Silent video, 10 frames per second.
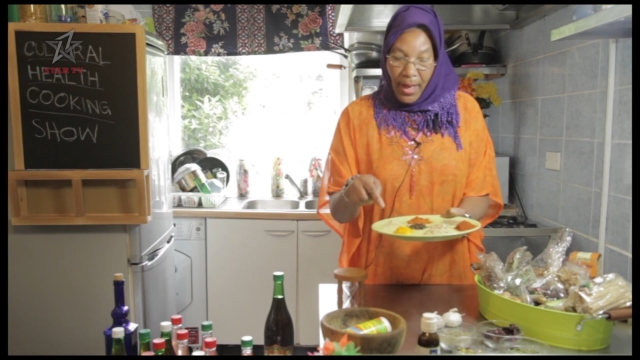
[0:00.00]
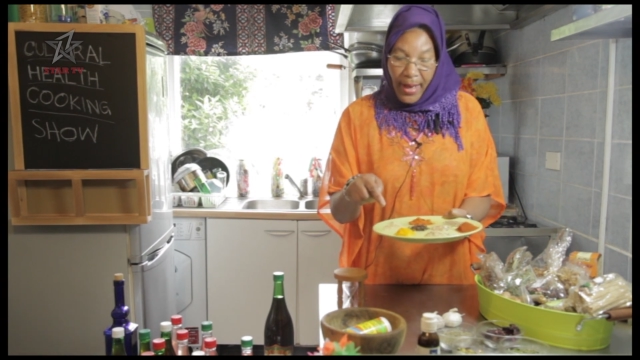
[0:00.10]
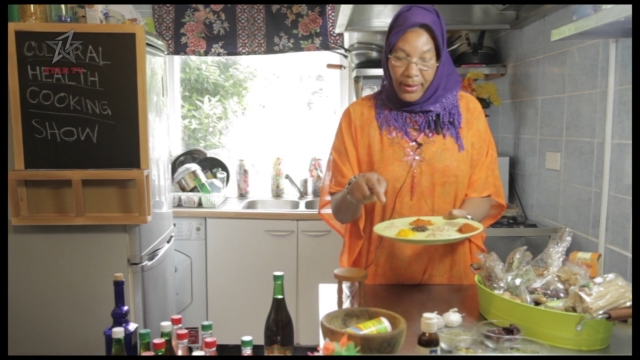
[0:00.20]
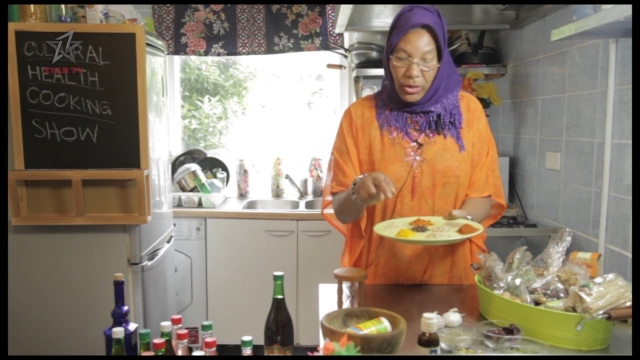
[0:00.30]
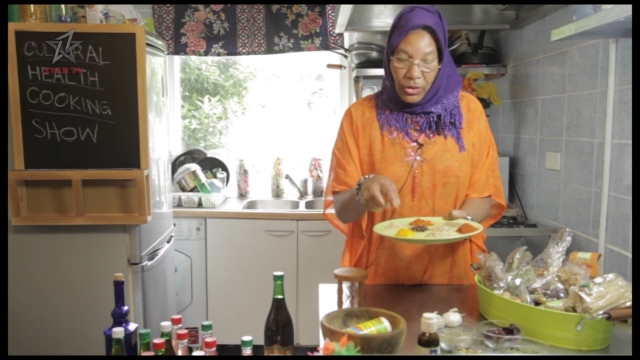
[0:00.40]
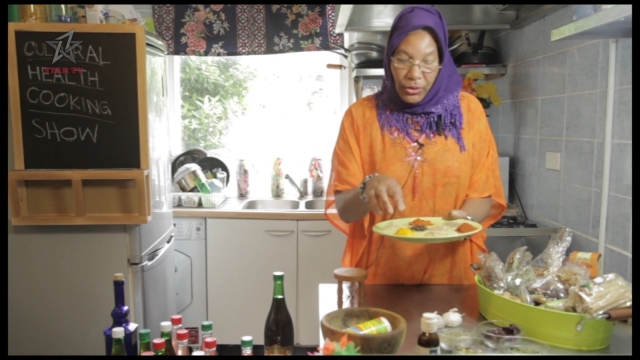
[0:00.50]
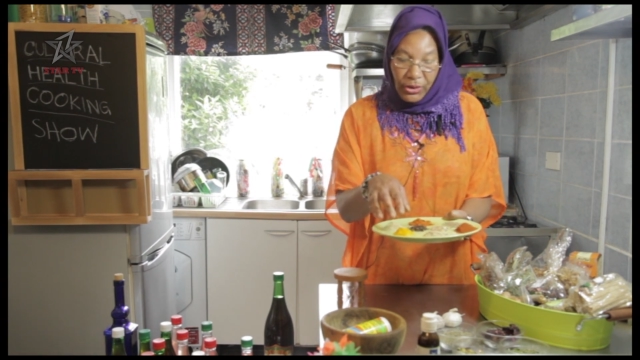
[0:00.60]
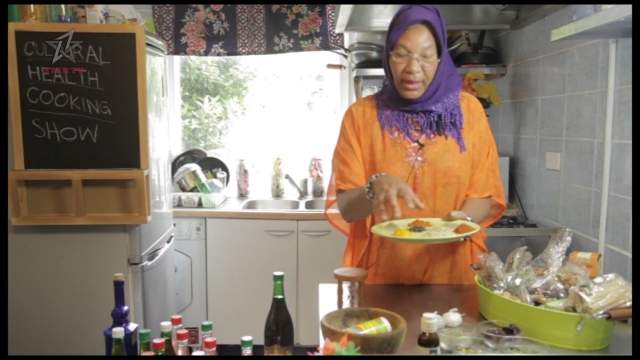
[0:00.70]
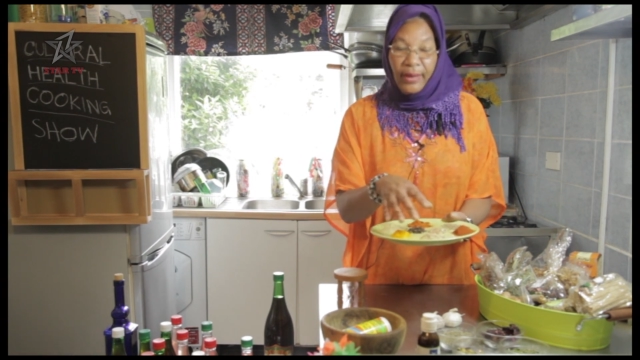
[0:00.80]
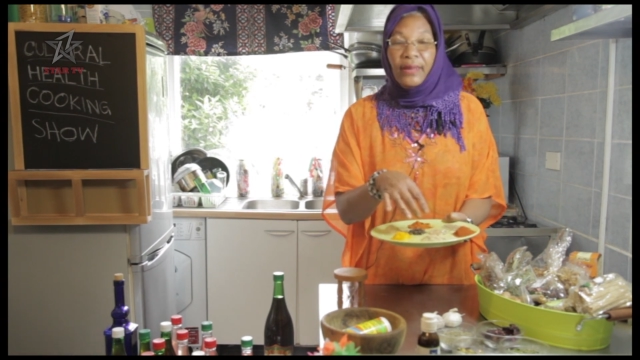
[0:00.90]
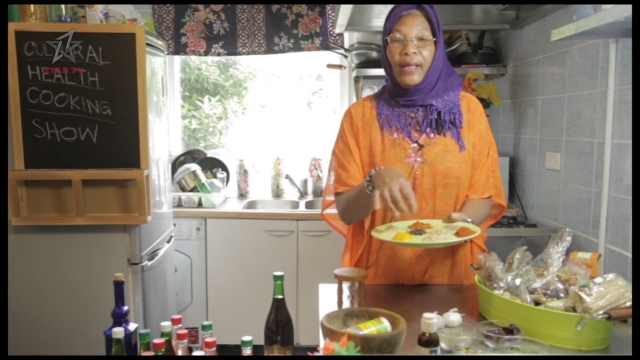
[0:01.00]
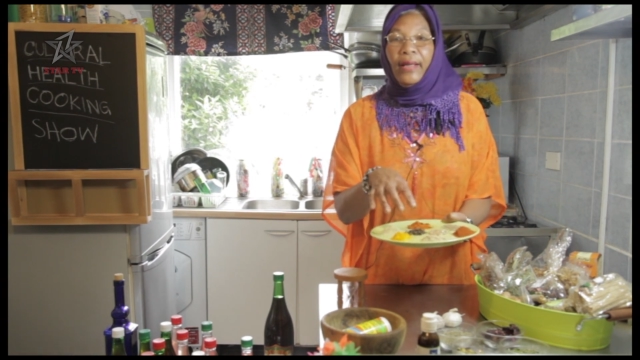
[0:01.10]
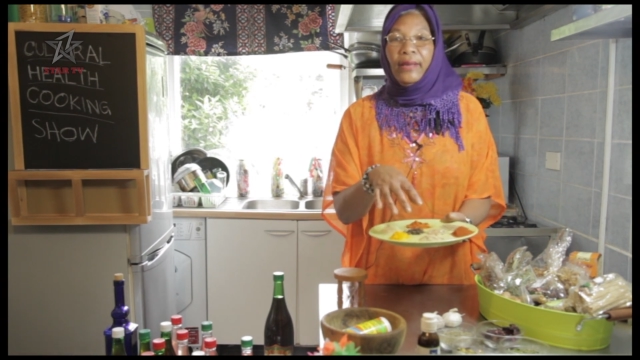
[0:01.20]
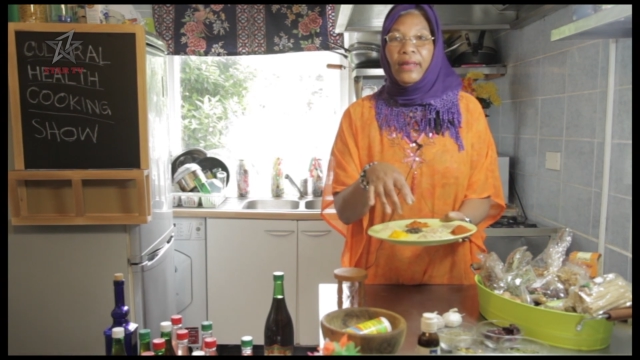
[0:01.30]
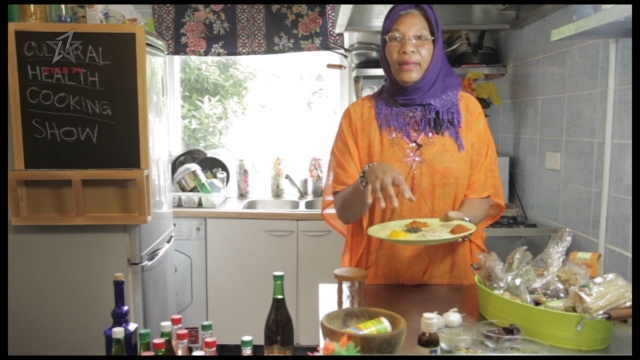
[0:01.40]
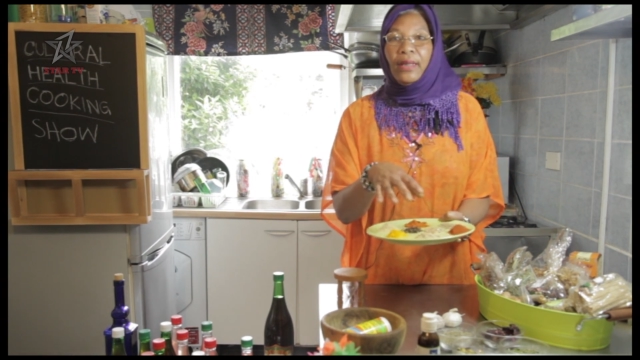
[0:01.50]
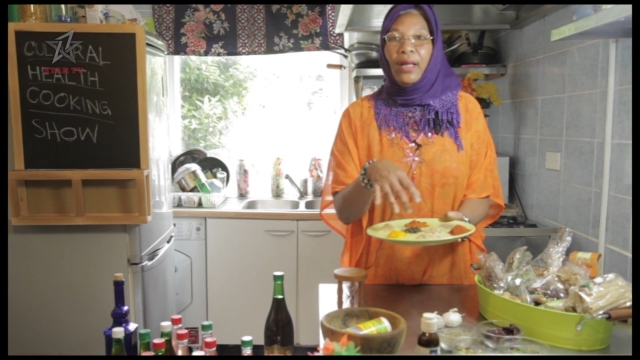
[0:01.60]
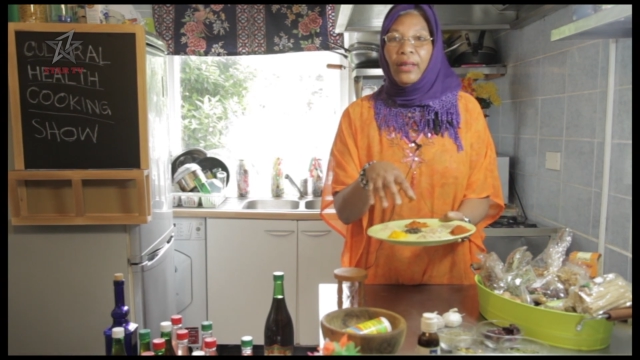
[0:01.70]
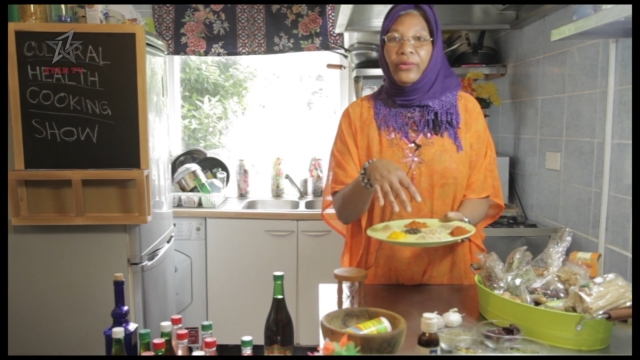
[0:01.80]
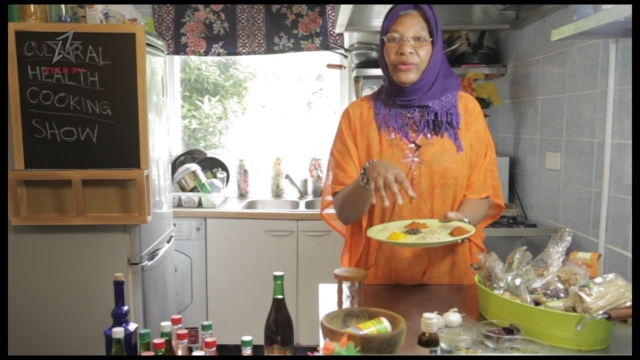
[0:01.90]
And used in
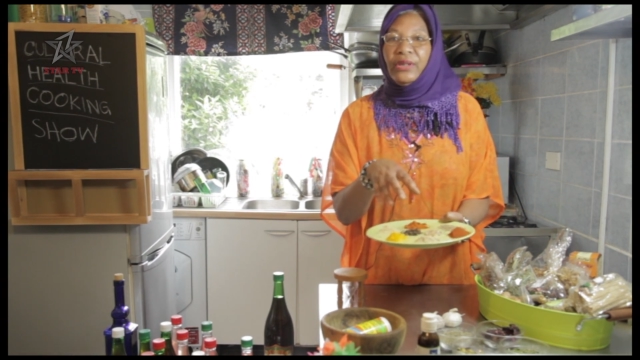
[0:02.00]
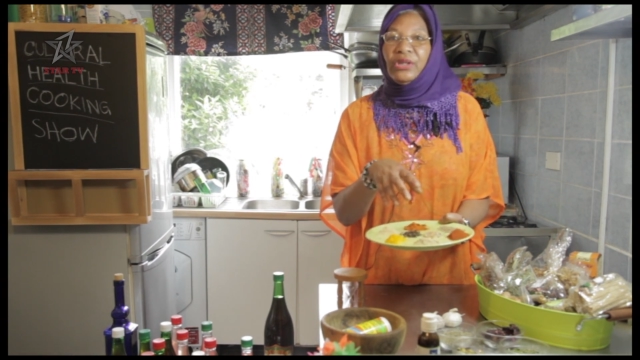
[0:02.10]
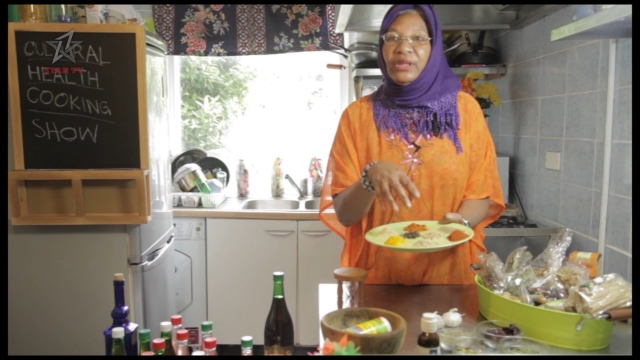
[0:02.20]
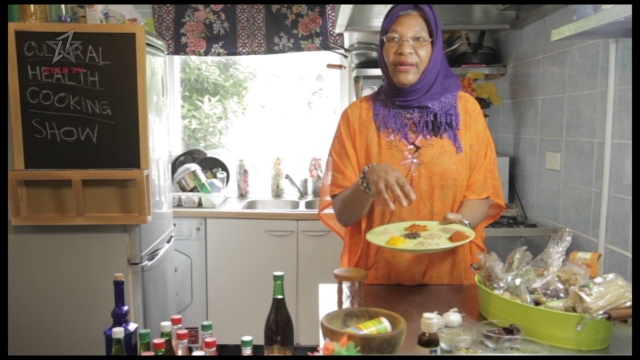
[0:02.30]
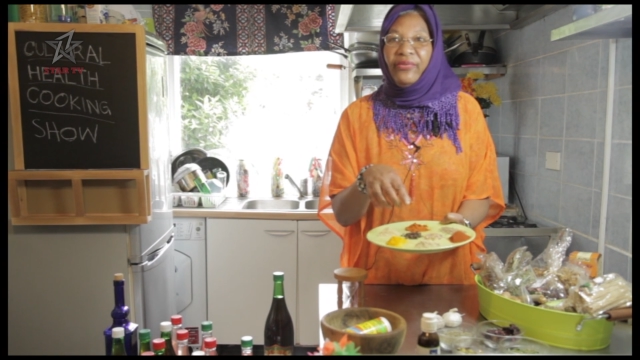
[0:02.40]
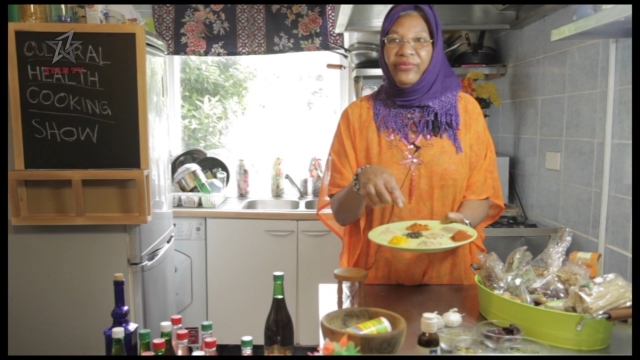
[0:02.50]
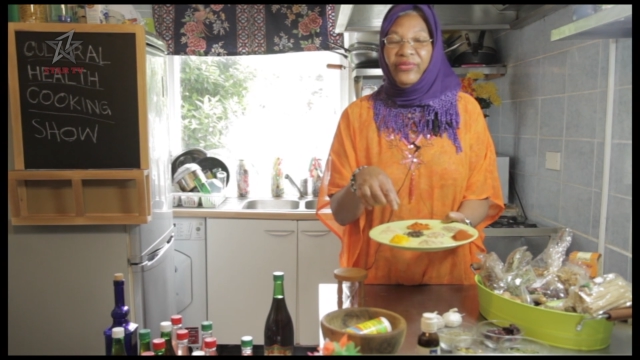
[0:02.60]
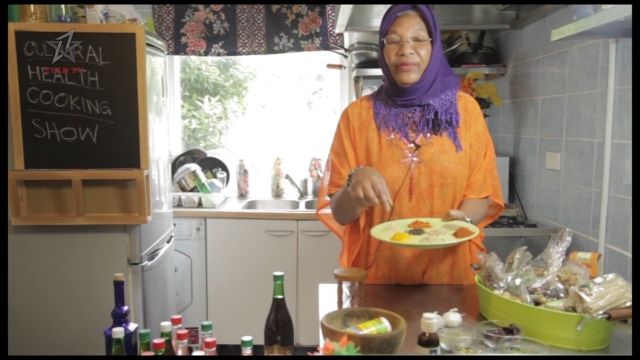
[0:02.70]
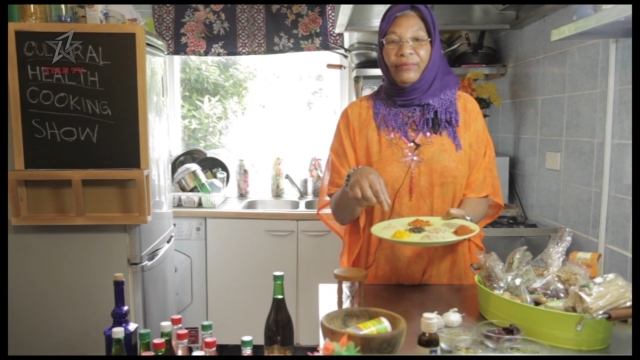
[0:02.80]
culinary chef